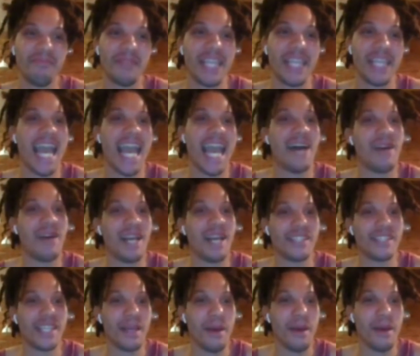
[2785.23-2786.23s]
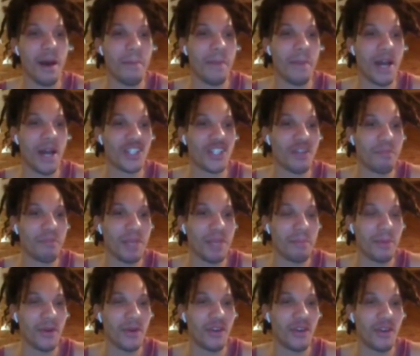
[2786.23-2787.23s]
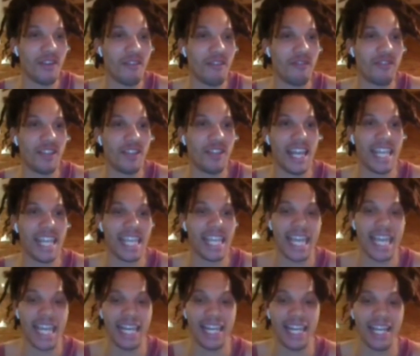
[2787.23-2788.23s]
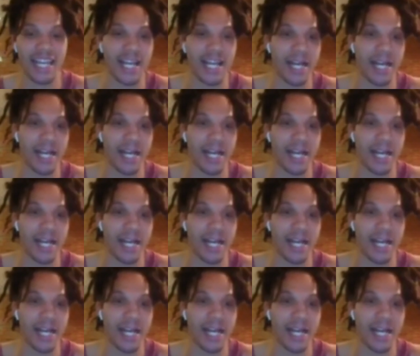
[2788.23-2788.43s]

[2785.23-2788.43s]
Yeah, I see a bunch of people flooding in.